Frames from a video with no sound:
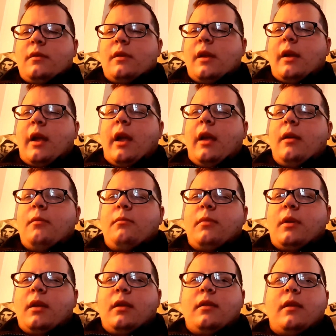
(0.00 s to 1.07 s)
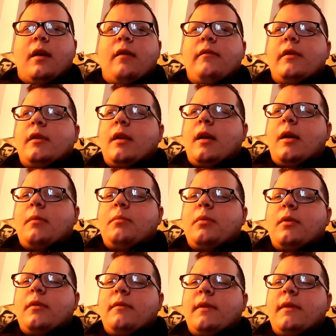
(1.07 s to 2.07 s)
like I am because every day I put a